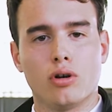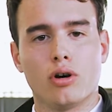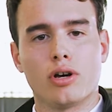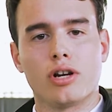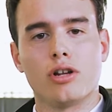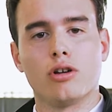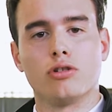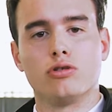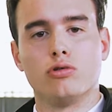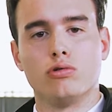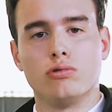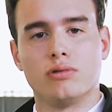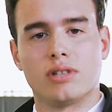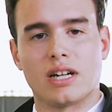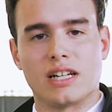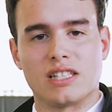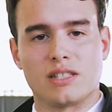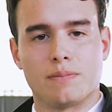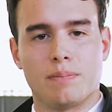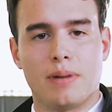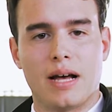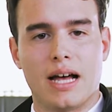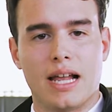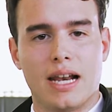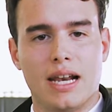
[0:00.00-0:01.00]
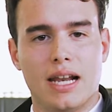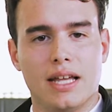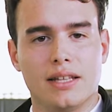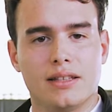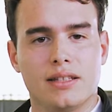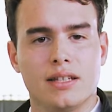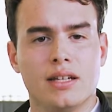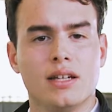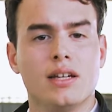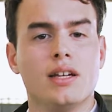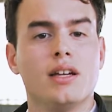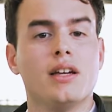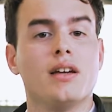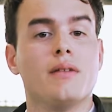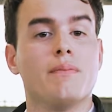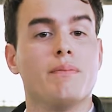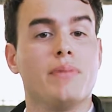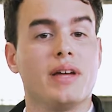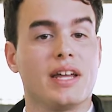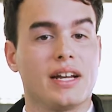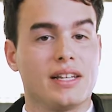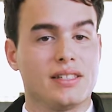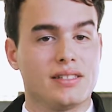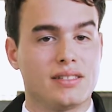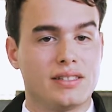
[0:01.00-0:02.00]
or pallet truck to
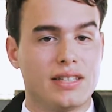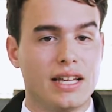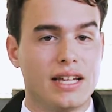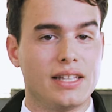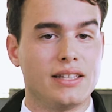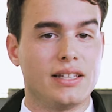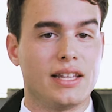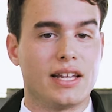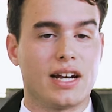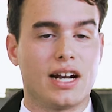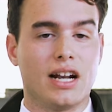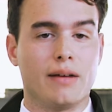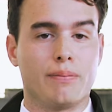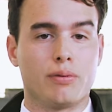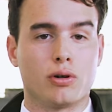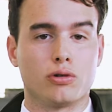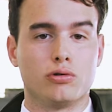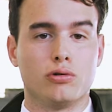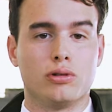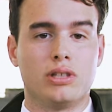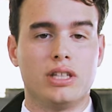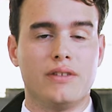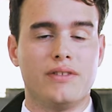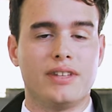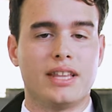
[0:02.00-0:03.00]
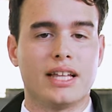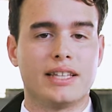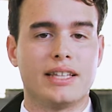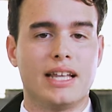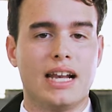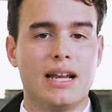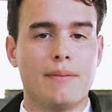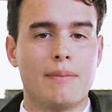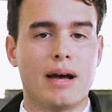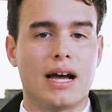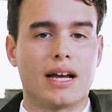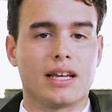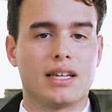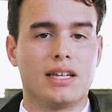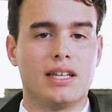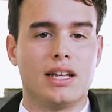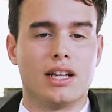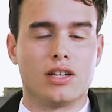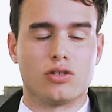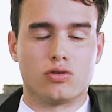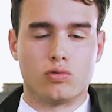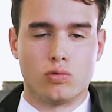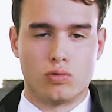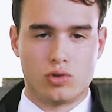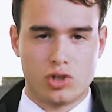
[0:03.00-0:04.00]
extend machine productivity over
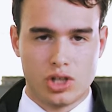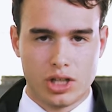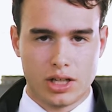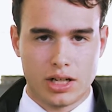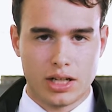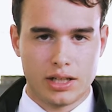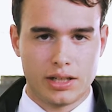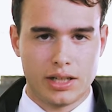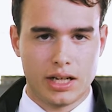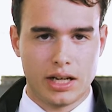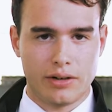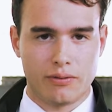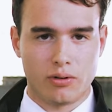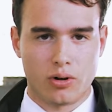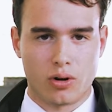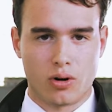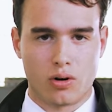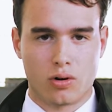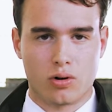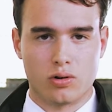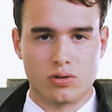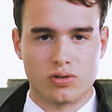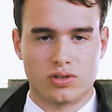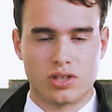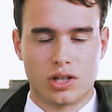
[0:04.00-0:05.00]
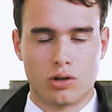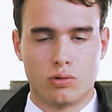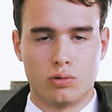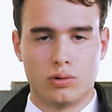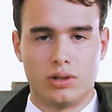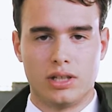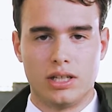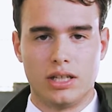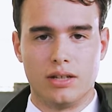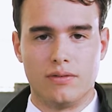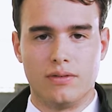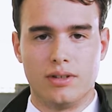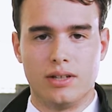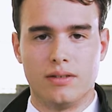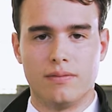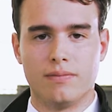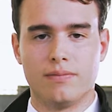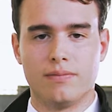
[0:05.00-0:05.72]
consecutive work cycles.